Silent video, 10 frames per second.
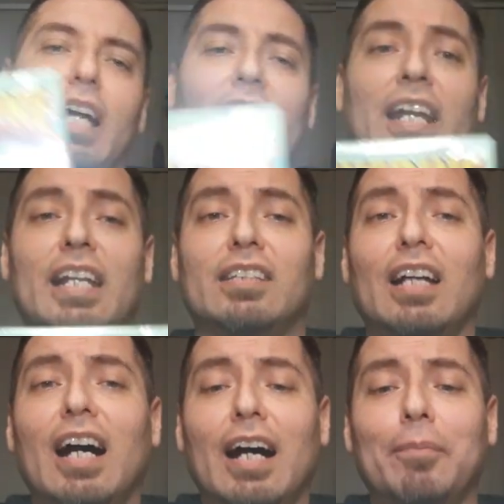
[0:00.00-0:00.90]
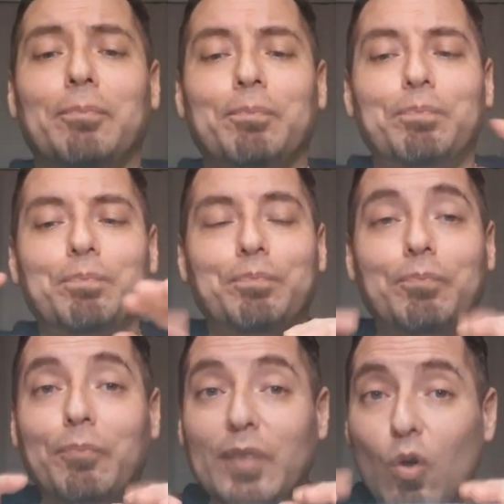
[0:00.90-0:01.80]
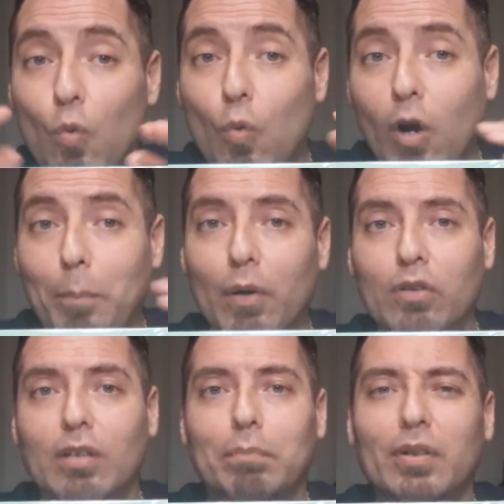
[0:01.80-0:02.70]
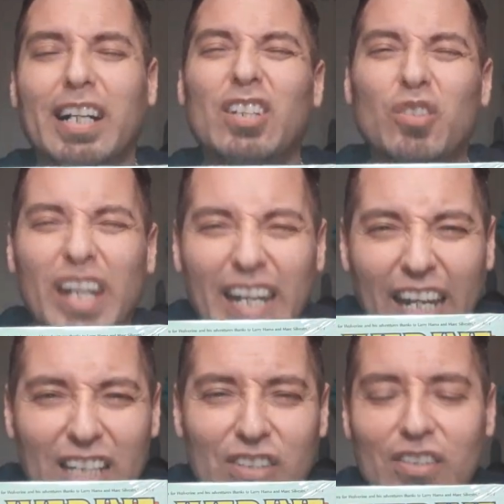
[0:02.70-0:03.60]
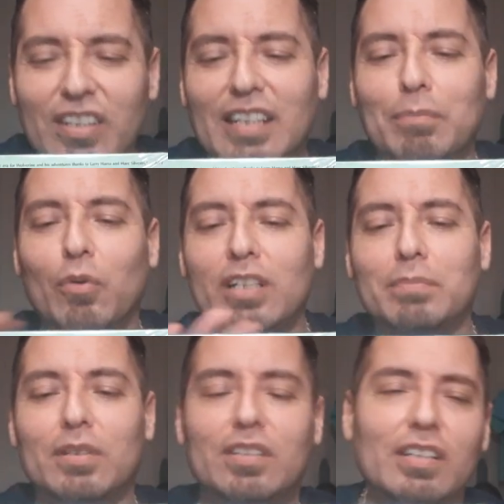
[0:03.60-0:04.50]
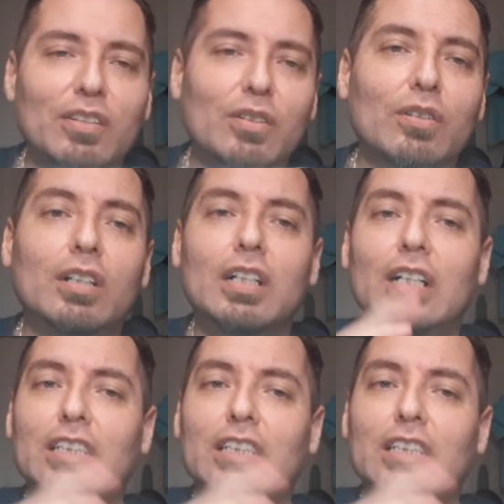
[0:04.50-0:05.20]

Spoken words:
And it's well built, the book, and you get extras and bonus material.